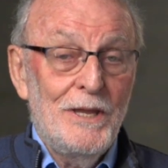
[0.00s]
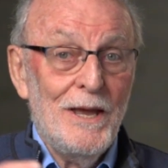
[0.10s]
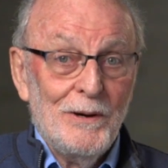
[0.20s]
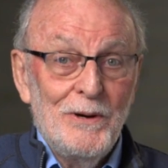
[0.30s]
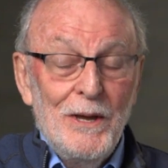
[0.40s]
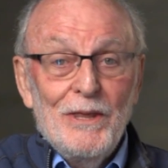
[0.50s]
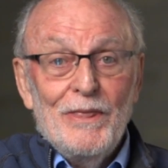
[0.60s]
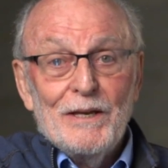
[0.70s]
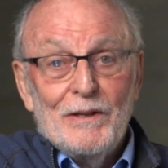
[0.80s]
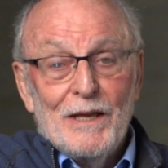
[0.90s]
Now,
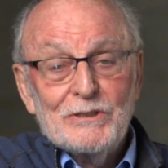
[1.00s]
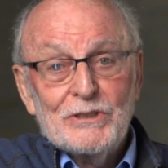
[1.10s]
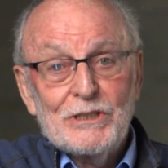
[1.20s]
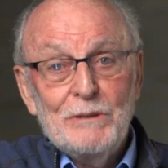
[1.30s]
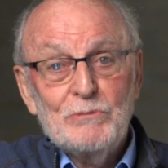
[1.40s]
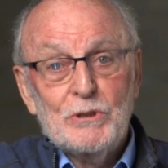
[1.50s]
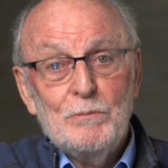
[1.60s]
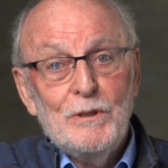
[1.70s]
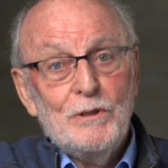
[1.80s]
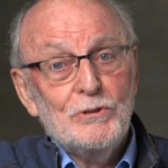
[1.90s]
that seems to
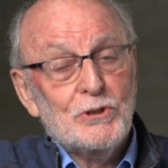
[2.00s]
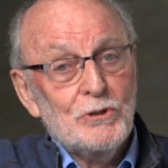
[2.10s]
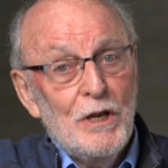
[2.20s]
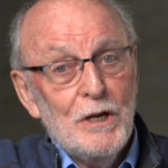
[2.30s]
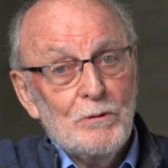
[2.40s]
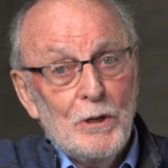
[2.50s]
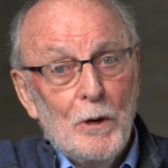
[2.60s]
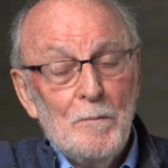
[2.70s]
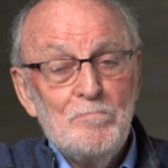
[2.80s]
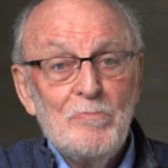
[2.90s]
be the
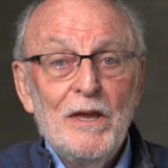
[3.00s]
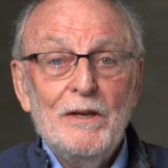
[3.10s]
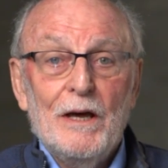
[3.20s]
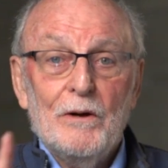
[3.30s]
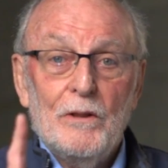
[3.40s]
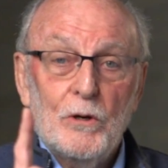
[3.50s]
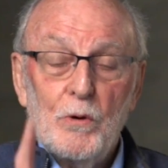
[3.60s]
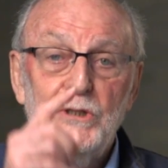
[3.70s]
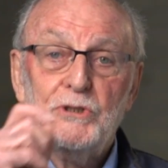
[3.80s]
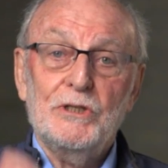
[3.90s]
scenario. Now, the
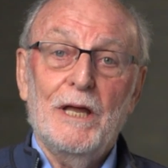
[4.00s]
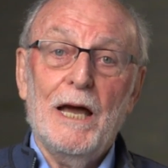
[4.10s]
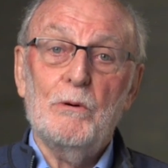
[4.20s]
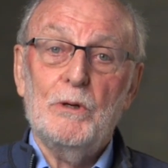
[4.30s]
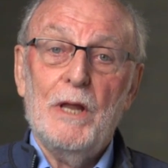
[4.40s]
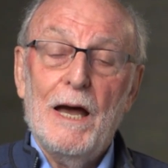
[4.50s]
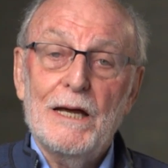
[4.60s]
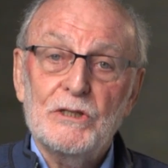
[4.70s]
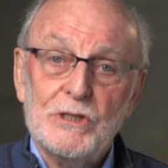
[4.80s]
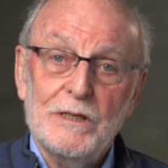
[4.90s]
question I would
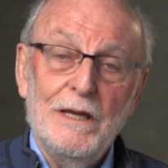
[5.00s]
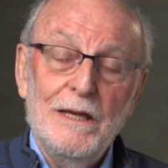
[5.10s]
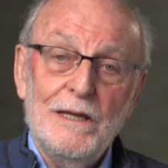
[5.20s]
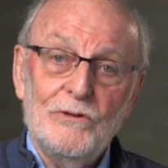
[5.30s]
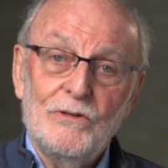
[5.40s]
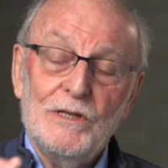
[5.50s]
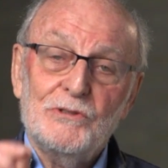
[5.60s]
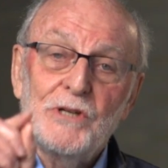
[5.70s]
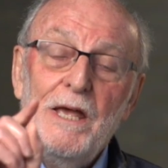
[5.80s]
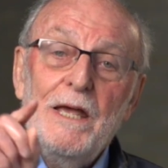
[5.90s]
ask is
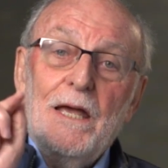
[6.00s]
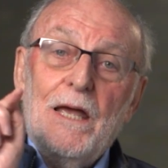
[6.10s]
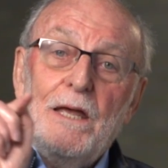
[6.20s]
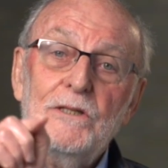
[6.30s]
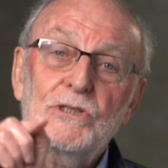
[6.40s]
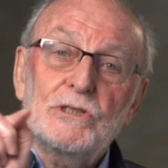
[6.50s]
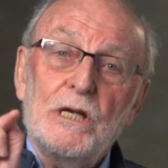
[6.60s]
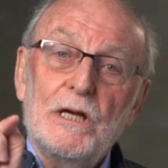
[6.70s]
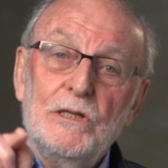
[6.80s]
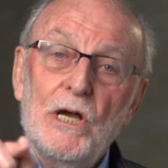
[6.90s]
this: is
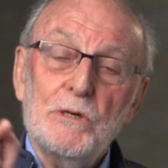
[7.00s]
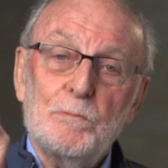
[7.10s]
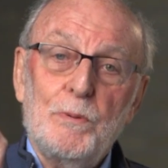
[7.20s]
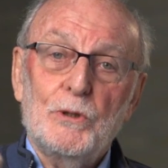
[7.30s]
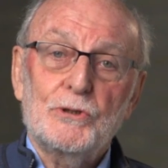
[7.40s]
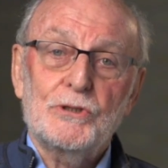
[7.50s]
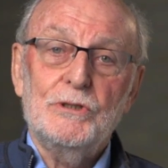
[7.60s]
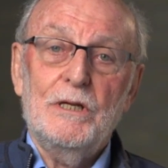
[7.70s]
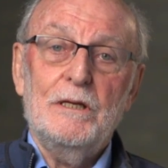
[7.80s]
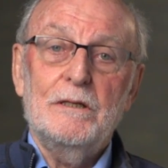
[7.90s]
a young
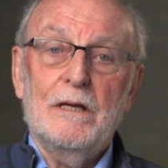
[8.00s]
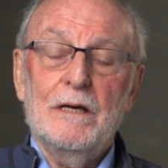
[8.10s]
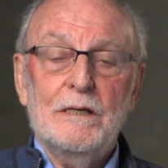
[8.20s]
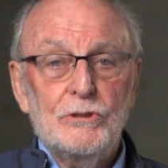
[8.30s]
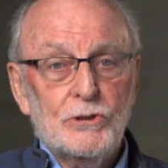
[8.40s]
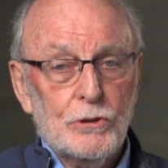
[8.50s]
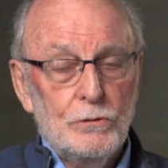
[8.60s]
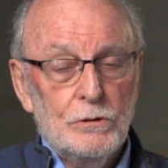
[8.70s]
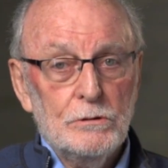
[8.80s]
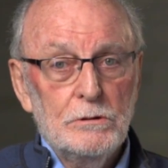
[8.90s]
person in high
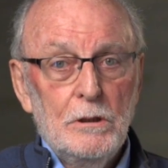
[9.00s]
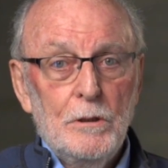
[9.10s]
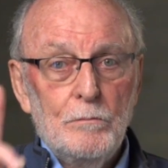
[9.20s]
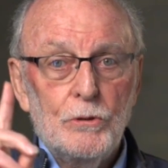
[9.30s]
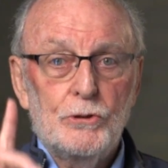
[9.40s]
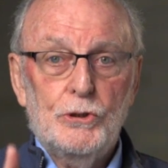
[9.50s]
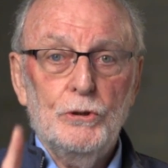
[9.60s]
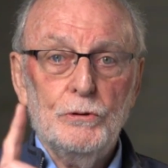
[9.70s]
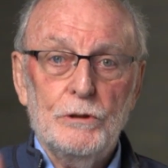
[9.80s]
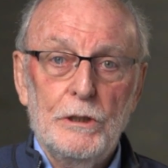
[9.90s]
school
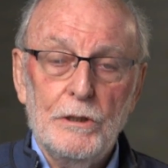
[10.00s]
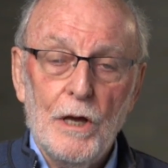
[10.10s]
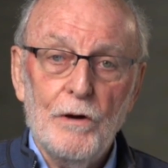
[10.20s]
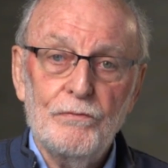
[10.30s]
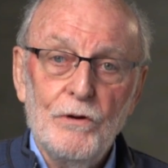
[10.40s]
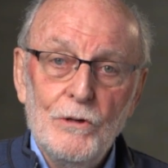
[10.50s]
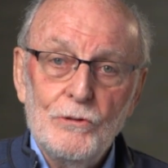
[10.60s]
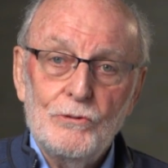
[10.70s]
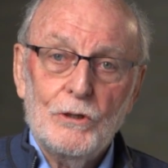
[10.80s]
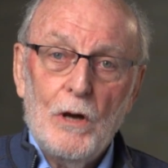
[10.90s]
mature enough
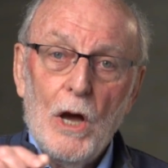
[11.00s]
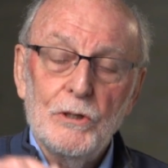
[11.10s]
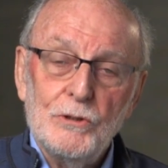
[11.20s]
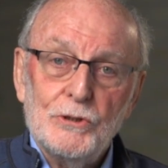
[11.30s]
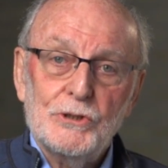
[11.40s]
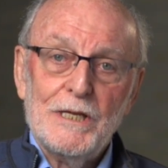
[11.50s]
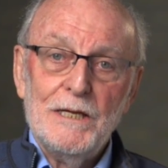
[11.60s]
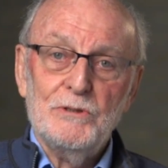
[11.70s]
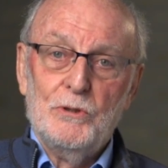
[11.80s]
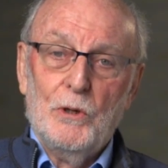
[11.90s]
to
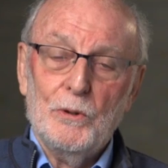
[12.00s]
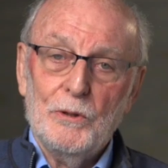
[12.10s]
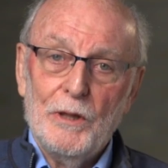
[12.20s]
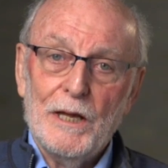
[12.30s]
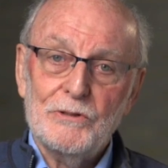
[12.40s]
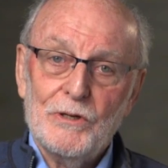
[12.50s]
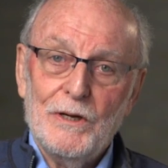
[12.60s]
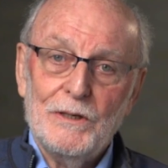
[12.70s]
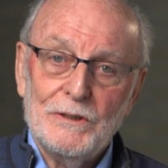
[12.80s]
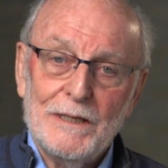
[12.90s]
understand all that
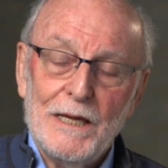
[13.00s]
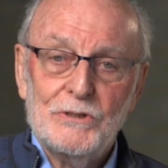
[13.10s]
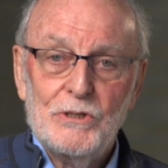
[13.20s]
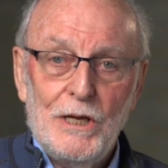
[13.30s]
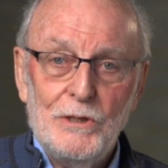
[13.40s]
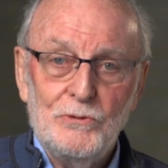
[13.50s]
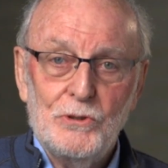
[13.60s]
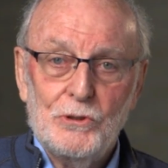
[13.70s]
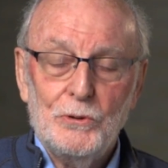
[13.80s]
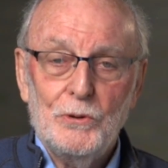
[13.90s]
and get
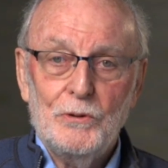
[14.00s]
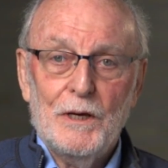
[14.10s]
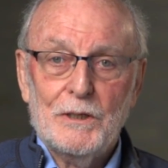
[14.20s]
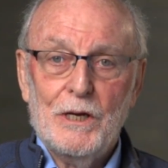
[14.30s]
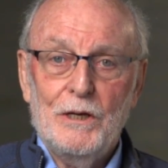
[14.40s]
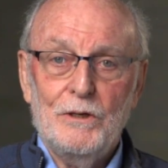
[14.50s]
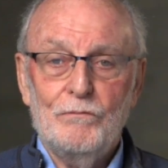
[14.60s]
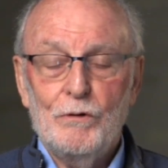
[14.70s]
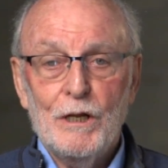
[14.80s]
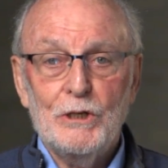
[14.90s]
into that kind
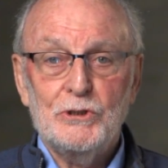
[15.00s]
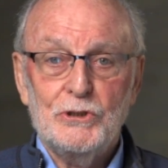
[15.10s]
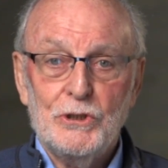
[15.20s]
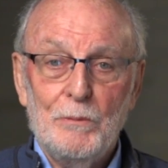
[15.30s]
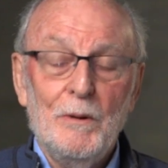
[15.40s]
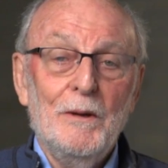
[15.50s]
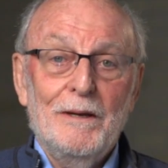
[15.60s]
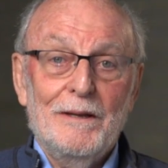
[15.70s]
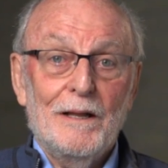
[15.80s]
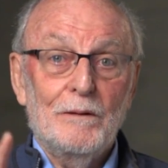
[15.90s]
of relationship?
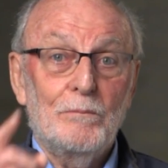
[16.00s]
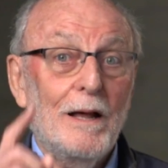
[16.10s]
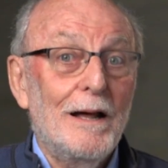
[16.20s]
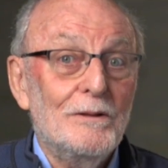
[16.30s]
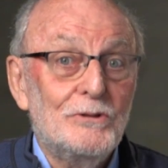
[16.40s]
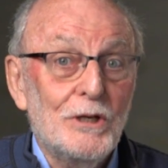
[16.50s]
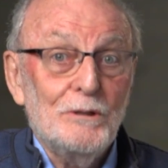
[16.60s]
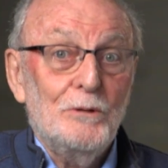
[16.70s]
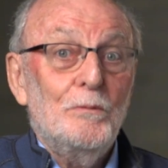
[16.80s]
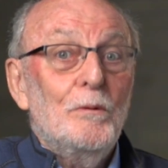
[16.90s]
And I'll
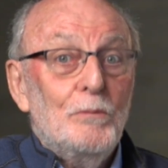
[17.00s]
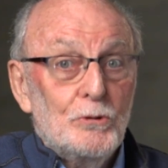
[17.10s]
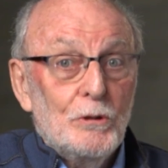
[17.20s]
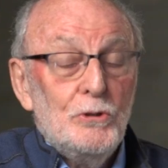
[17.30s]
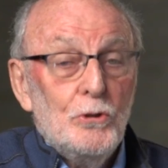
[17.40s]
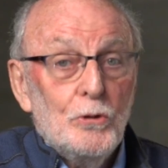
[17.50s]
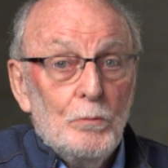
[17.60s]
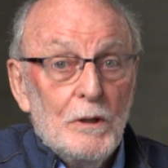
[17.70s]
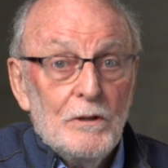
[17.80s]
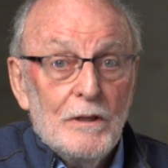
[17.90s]
tell you, between you
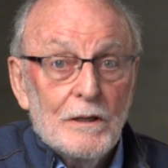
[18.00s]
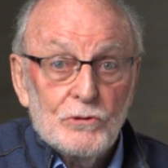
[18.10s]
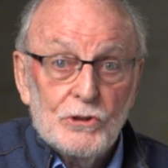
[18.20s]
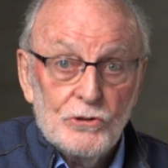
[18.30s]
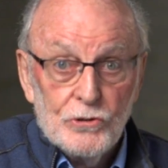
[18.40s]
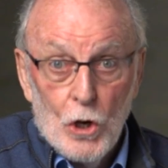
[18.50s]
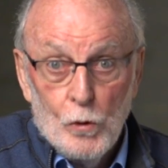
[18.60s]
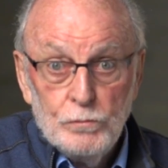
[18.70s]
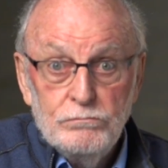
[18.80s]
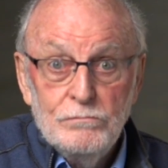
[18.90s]
and me, the answer is
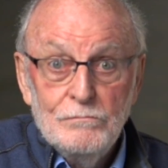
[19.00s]
no.